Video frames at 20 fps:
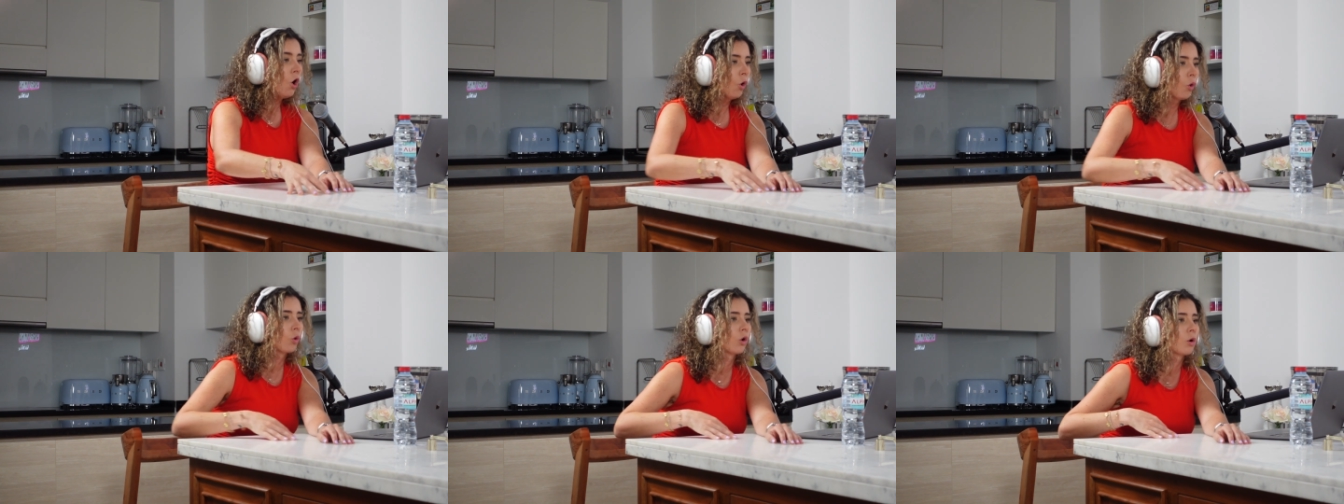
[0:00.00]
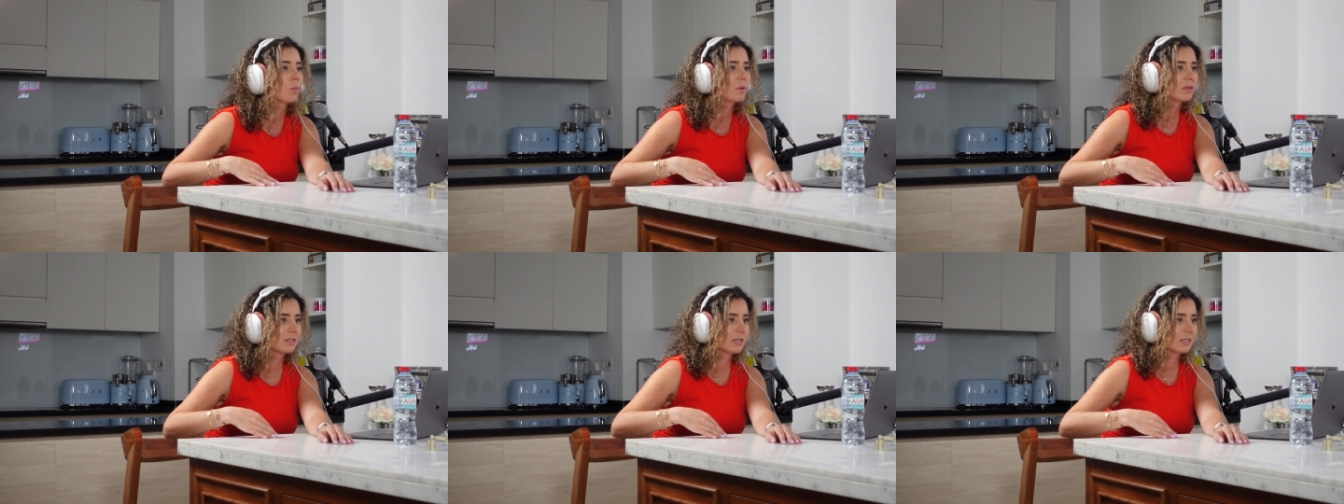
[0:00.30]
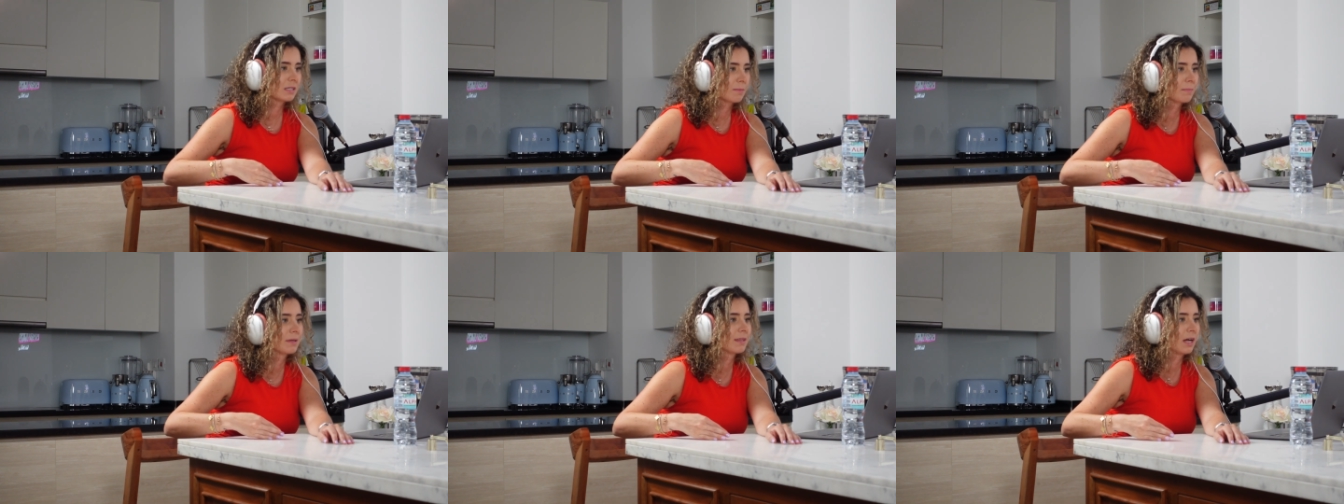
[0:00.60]
or was it
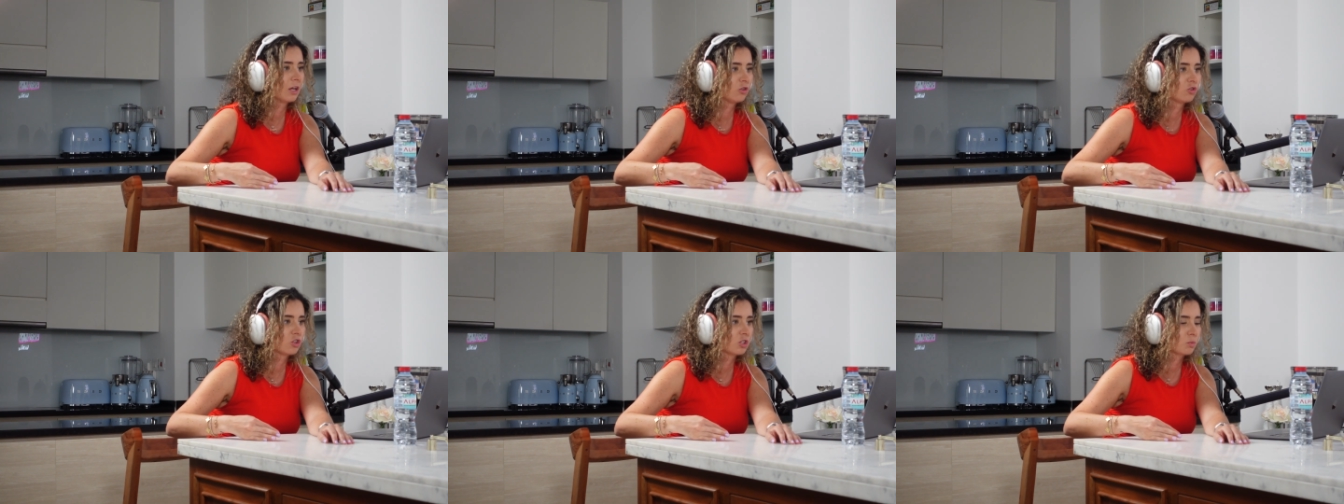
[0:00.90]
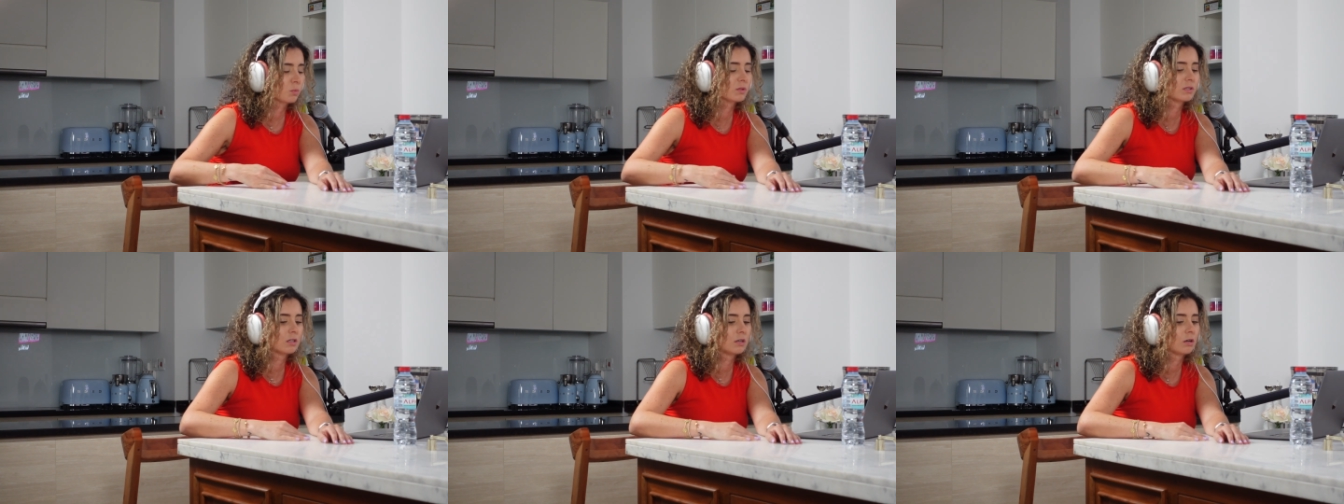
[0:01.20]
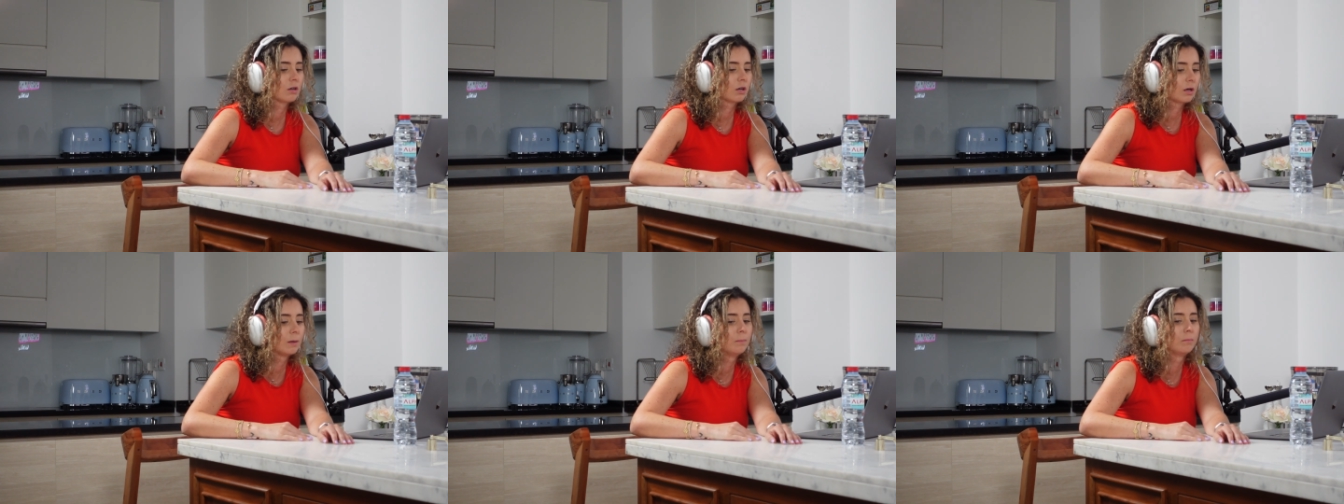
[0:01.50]
something that just wasn't
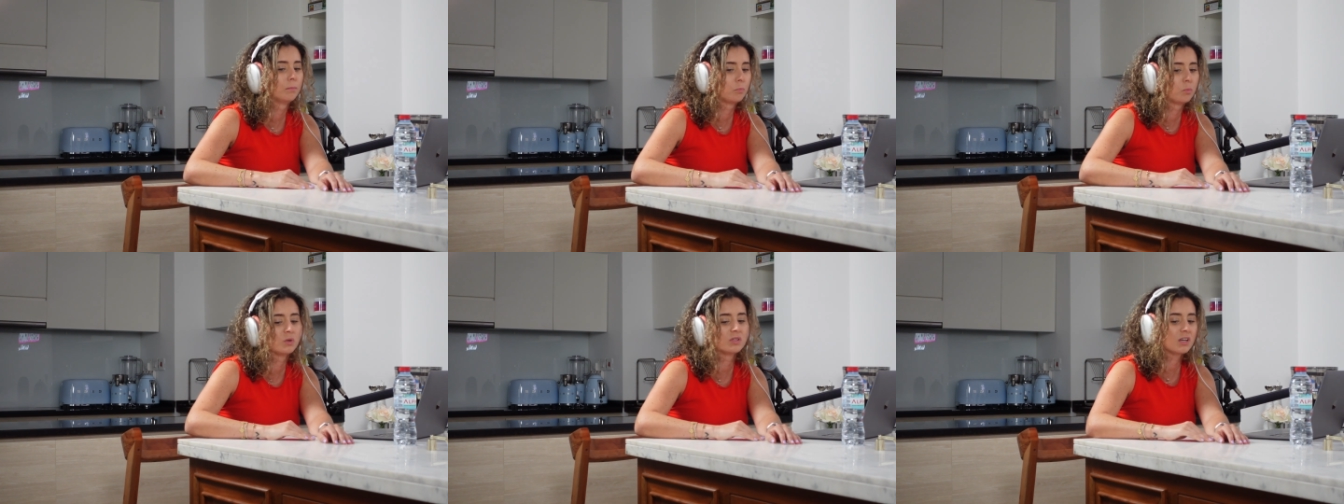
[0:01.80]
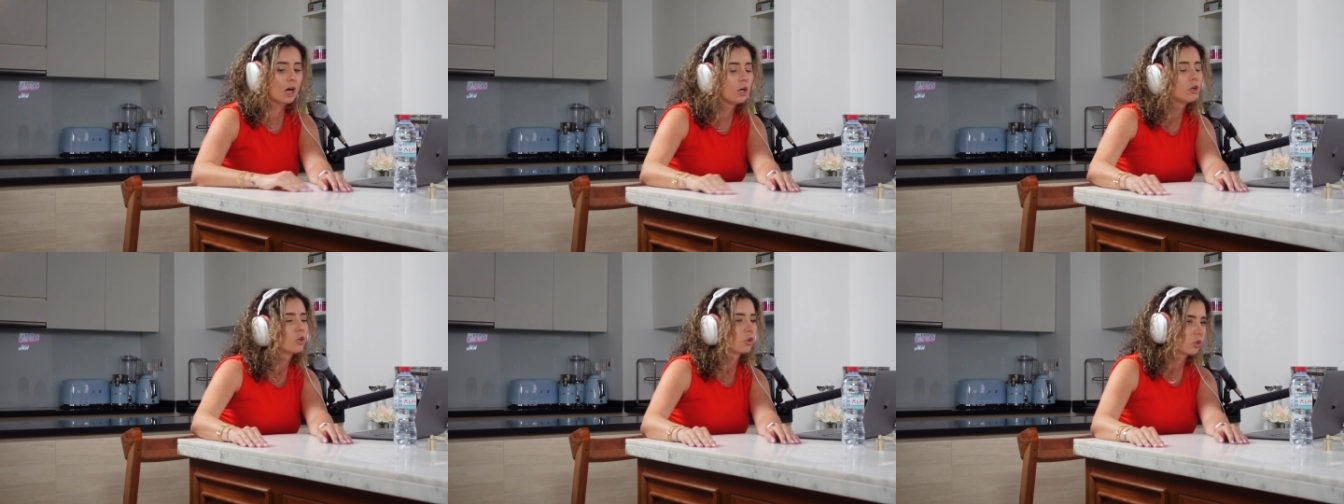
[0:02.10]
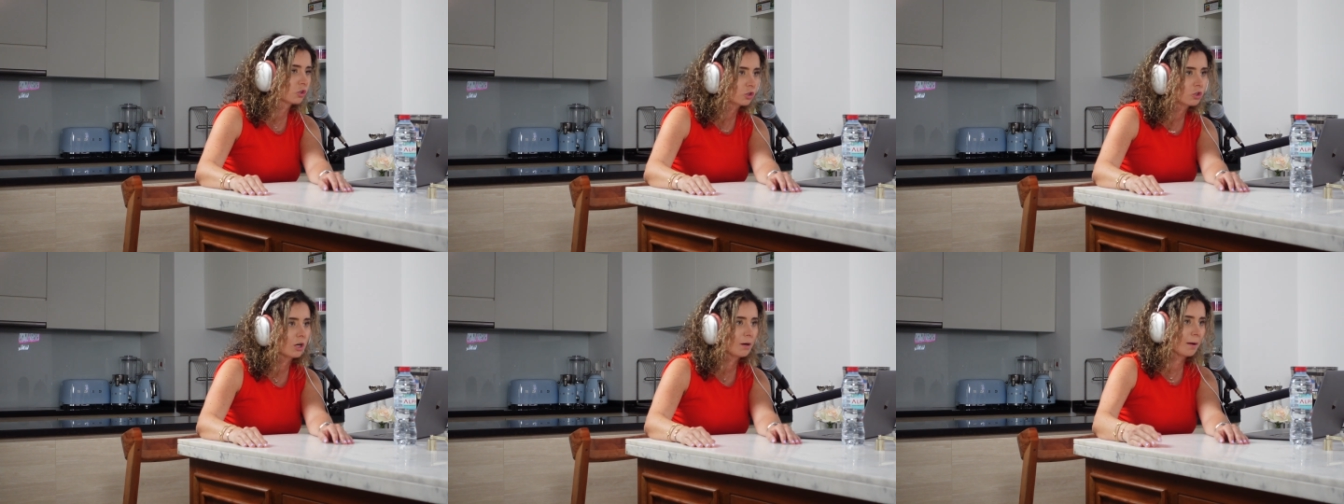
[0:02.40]
was
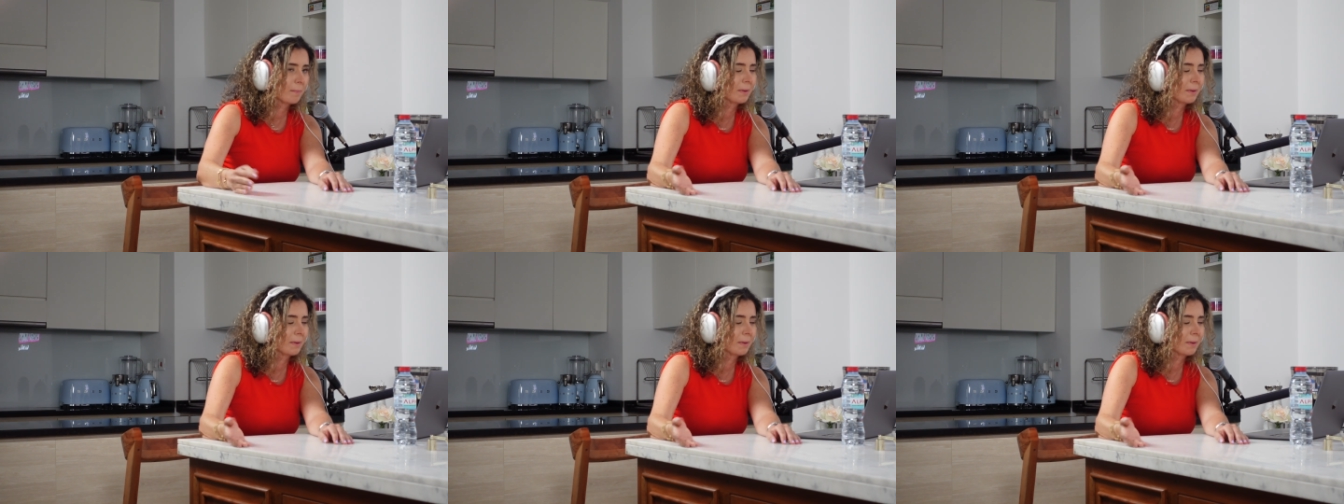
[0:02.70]
understood?